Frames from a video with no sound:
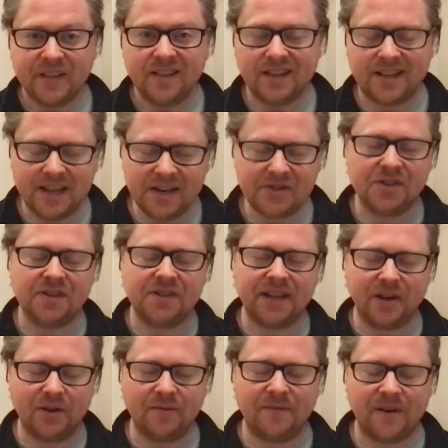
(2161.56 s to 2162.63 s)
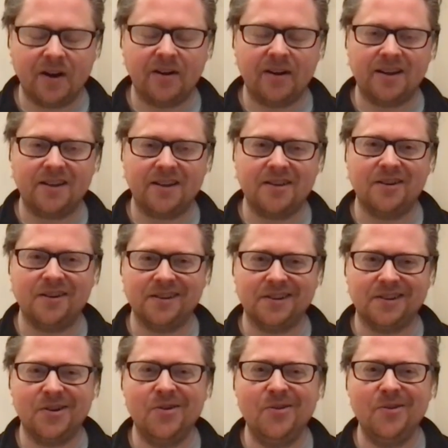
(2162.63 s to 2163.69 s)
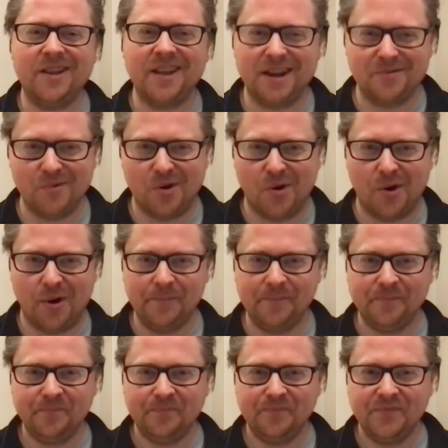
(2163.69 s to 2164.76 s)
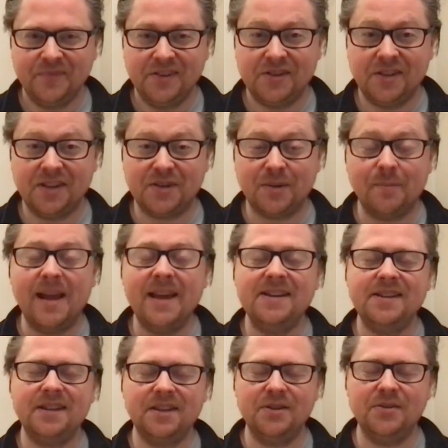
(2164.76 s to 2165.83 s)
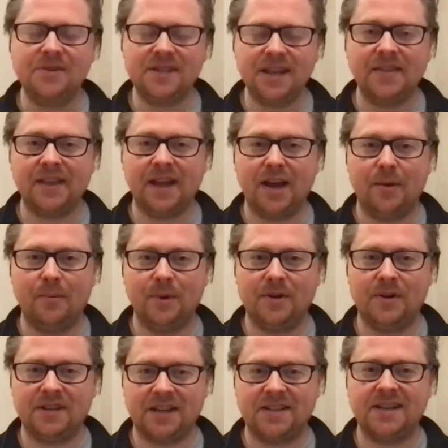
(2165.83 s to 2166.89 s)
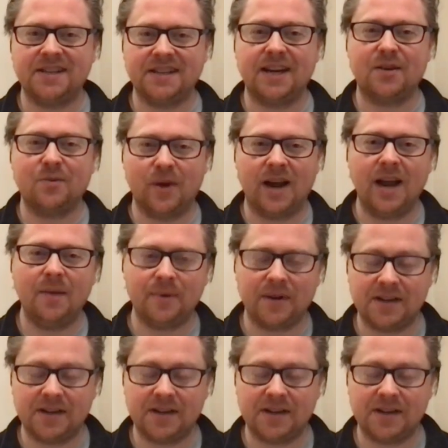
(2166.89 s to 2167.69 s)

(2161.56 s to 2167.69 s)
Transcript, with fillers: The kitchen set on fire and I can't cook anymore so that's amazing you said that because that's exactly what happened.